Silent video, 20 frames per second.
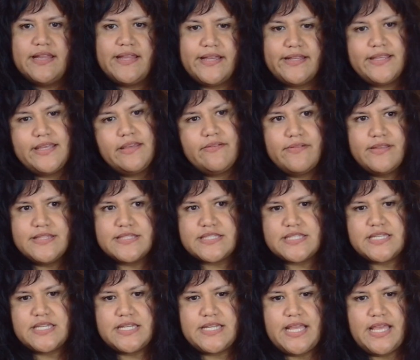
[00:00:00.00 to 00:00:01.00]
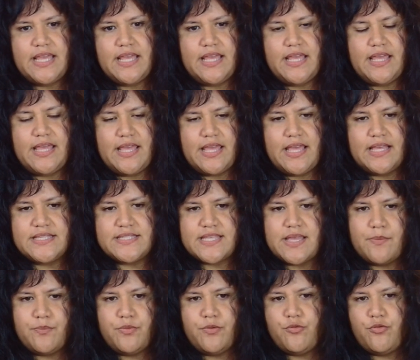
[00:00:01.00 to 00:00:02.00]
Like, they even did a
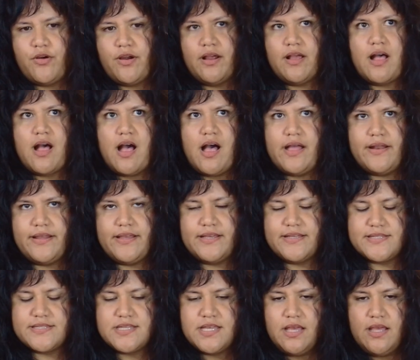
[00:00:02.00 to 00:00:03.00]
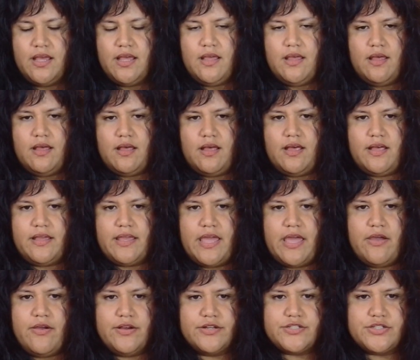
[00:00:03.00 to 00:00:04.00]
example for Akane's
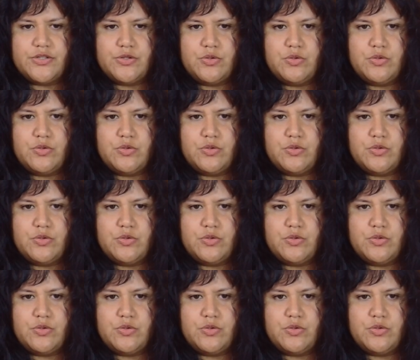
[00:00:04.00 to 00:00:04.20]
character,